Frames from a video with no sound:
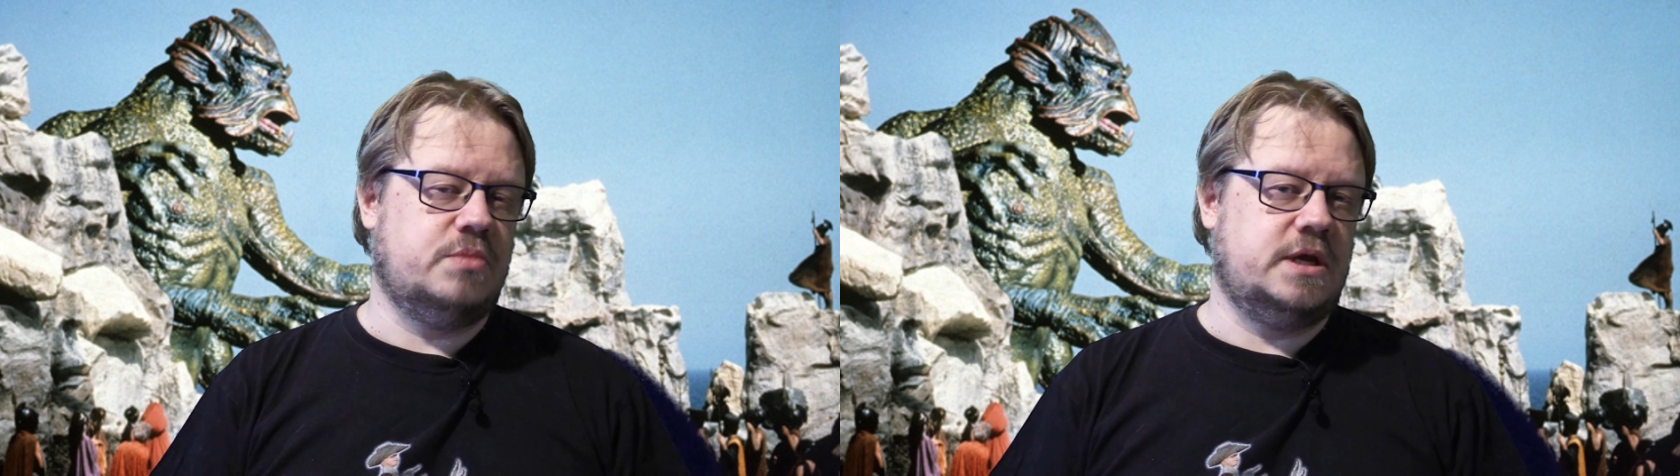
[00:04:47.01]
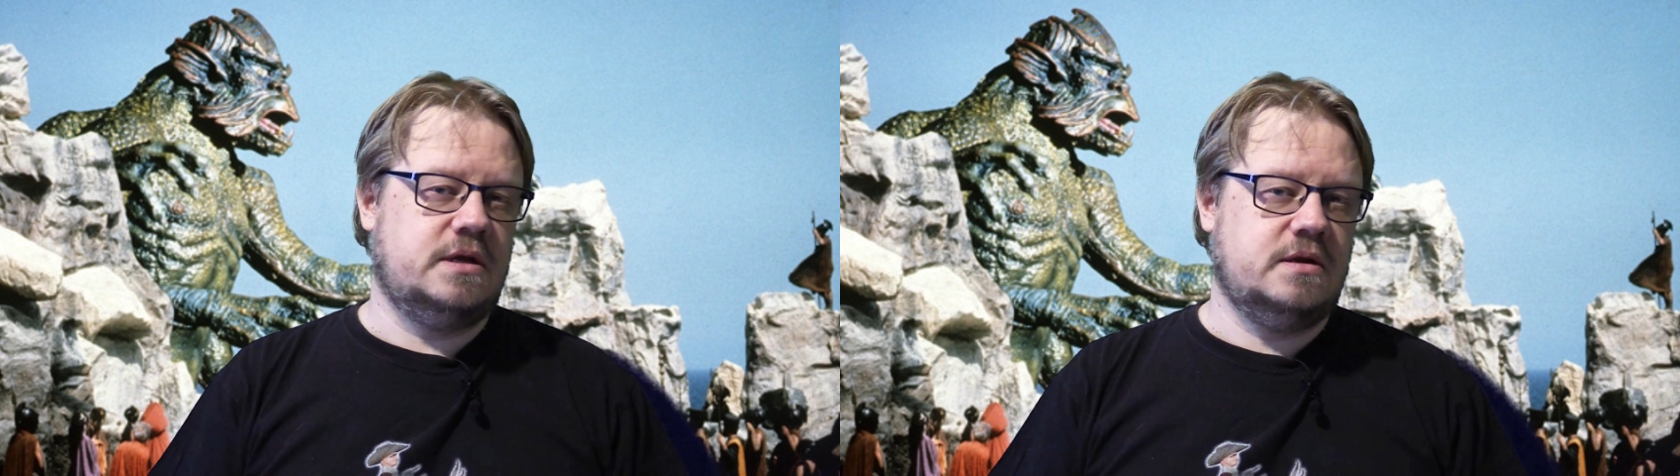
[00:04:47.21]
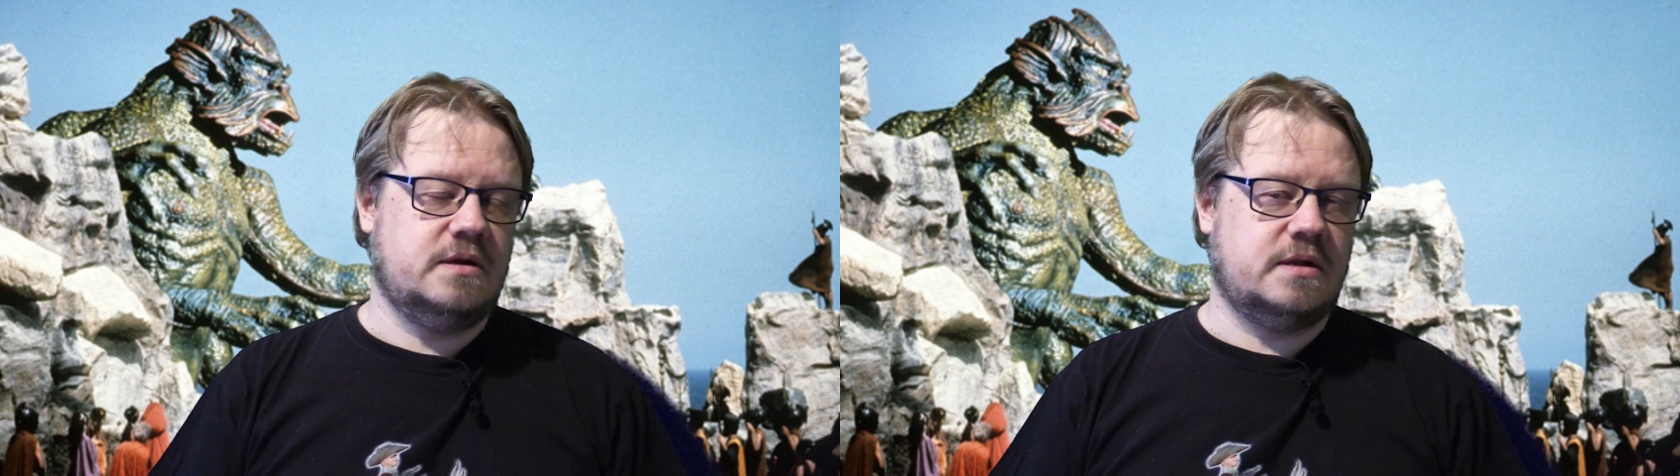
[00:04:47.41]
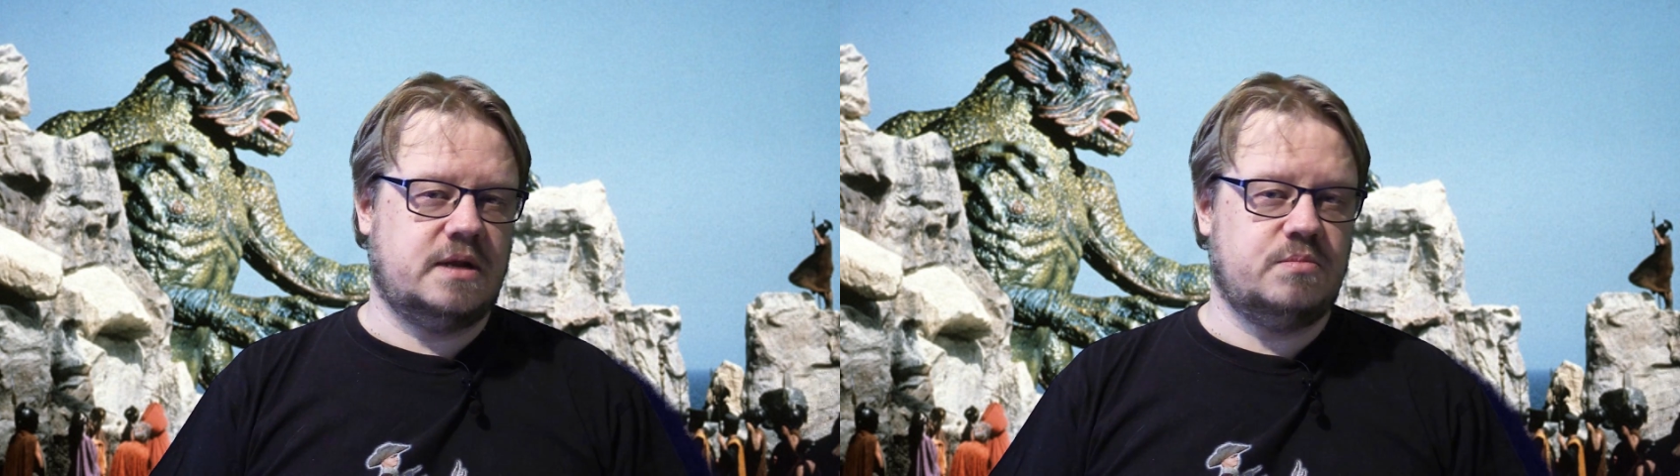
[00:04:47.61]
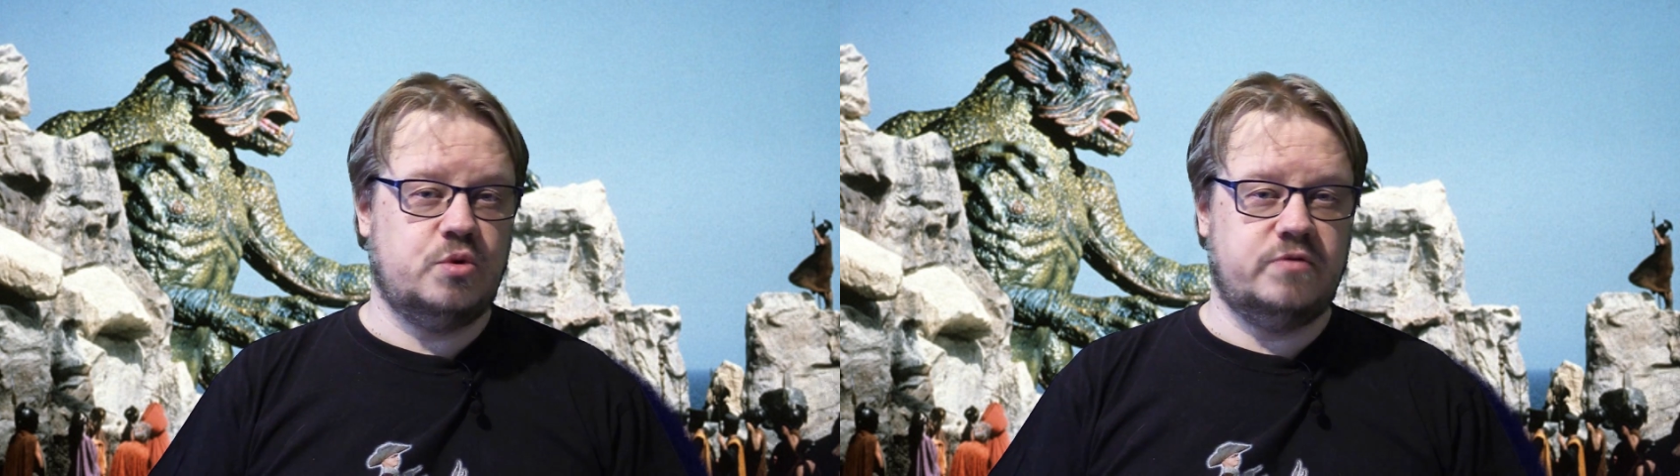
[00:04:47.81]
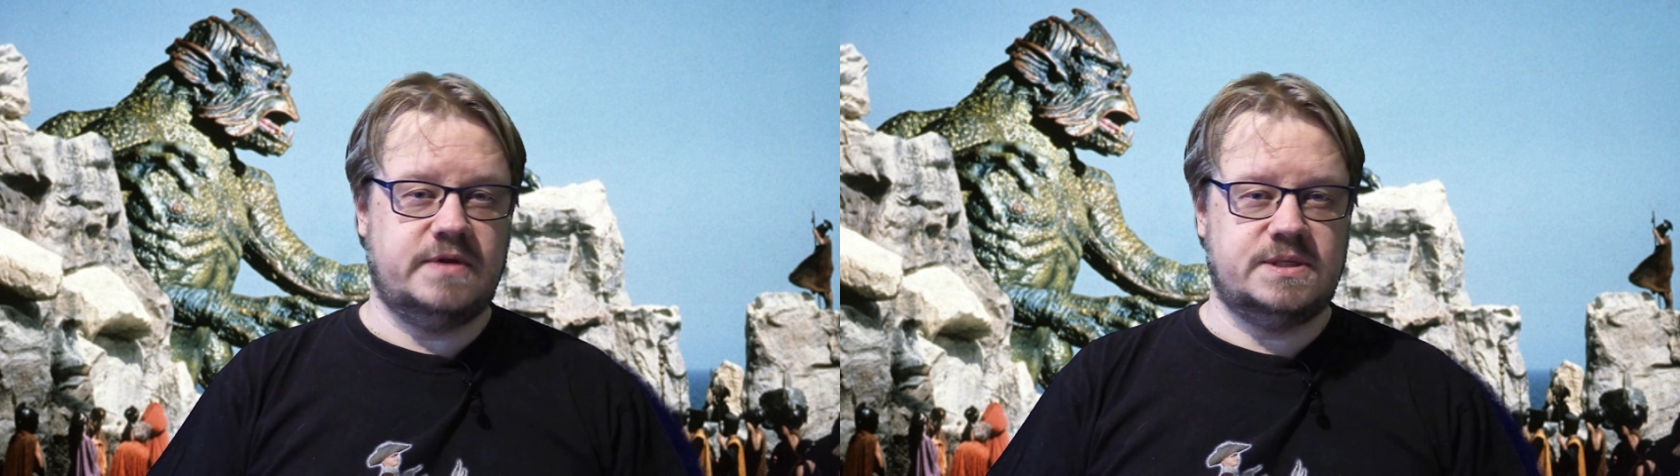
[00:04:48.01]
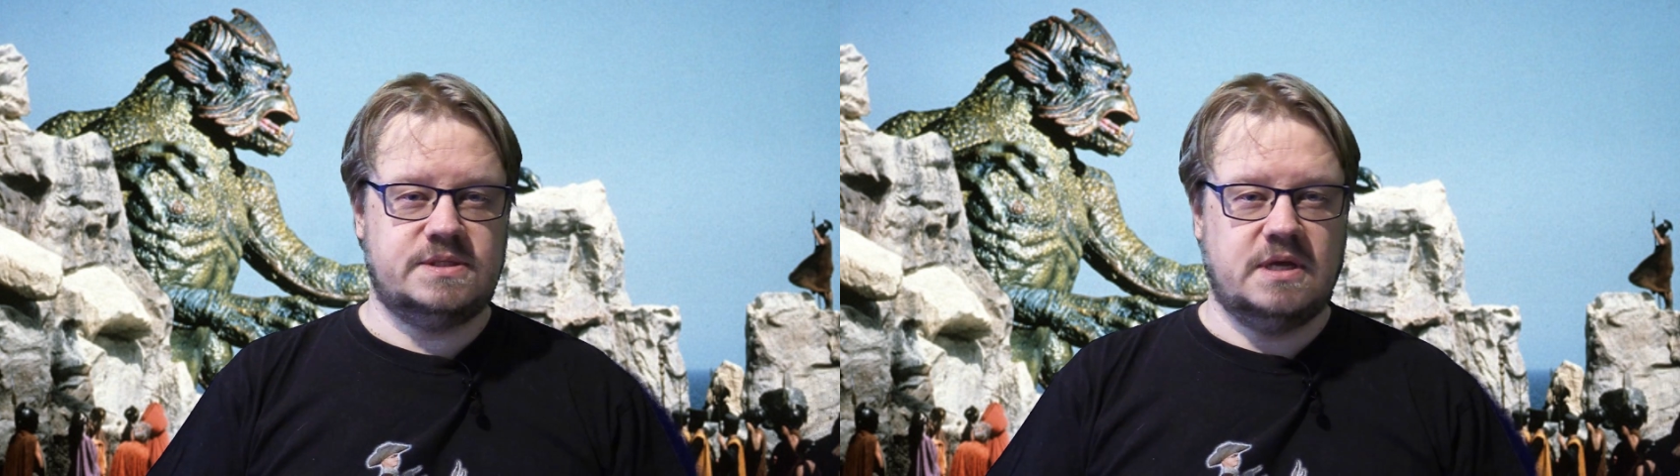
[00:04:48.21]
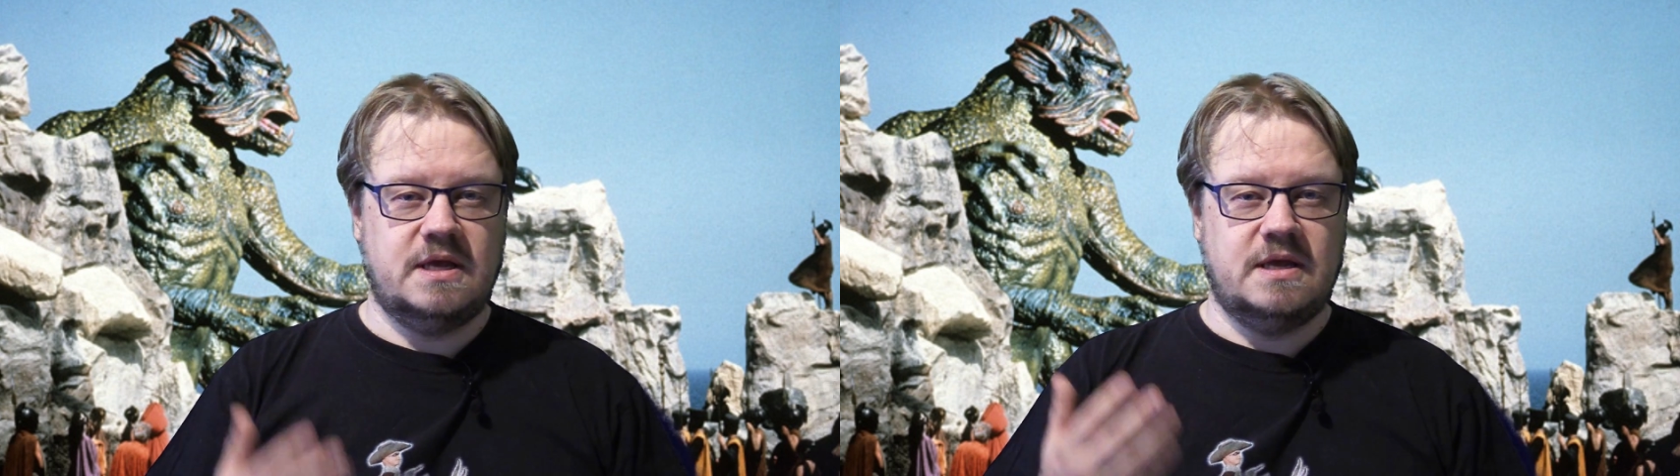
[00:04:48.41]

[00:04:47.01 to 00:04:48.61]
me that movies